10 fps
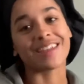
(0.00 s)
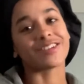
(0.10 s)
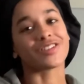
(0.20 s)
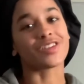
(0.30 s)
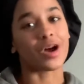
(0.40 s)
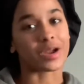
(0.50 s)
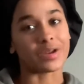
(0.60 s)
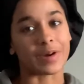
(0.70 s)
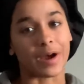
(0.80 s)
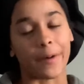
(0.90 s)
just talking
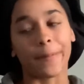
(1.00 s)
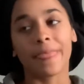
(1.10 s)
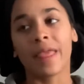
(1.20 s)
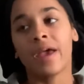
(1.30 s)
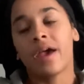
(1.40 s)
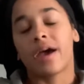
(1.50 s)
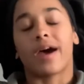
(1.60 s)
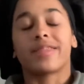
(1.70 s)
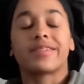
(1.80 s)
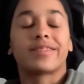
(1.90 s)
about how
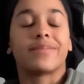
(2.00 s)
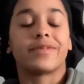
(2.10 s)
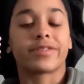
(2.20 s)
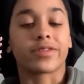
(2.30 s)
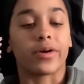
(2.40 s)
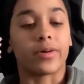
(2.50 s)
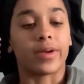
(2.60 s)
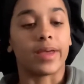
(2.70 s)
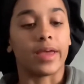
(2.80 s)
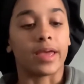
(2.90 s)
the summer's
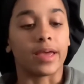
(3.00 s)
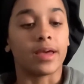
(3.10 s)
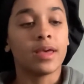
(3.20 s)
going,